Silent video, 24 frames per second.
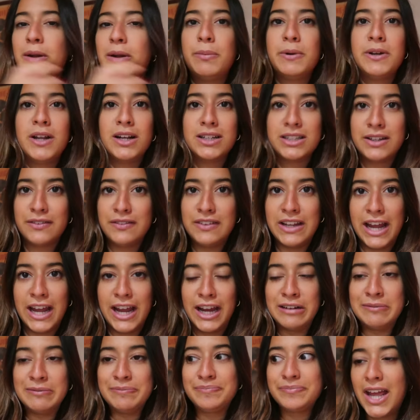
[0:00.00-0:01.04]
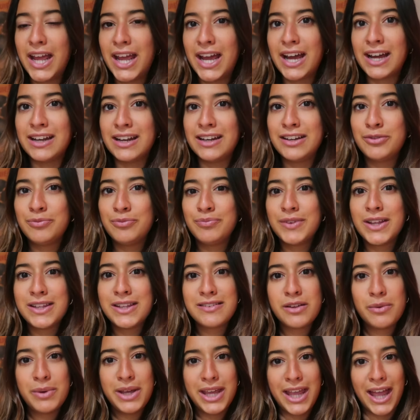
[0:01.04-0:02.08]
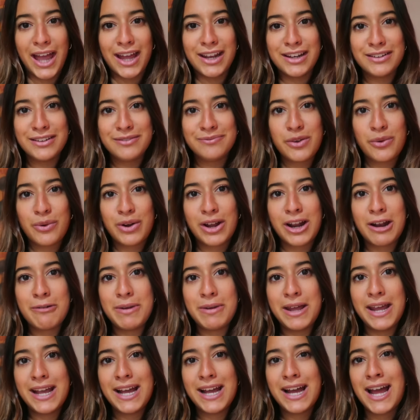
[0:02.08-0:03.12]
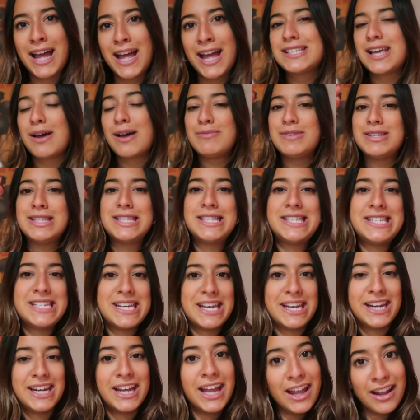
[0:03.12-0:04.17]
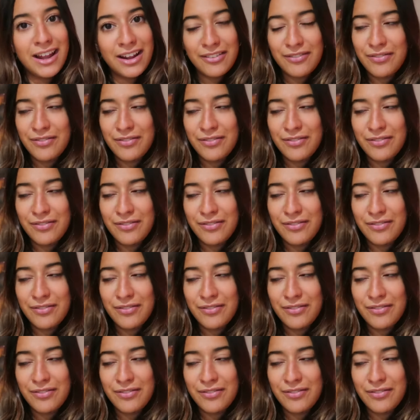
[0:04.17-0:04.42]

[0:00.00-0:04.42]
been a productive day. And it's the weekend. So we're gonna make some dinner